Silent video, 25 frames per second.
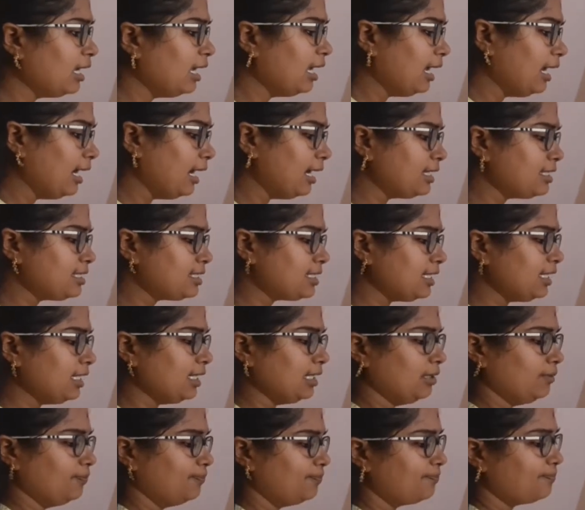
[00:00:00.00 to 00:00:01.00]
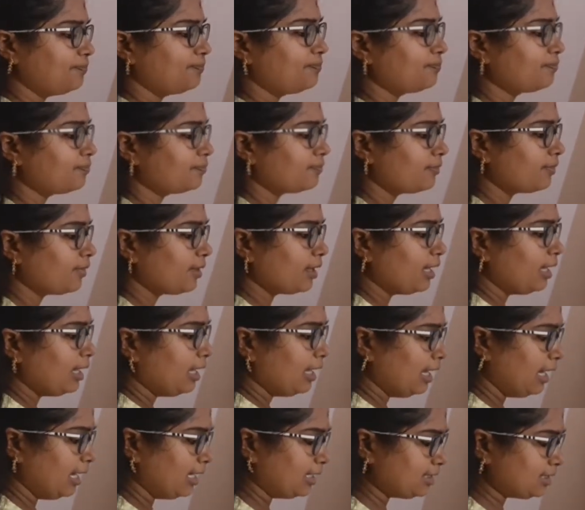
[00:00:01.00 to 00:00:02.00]
HCl,
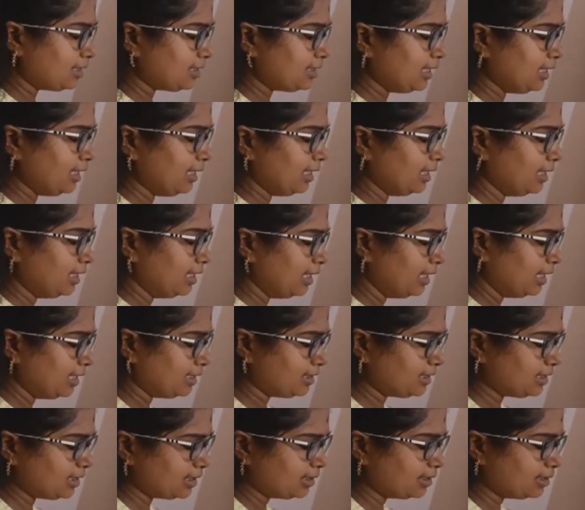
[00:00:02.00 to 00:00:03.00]
HCl, H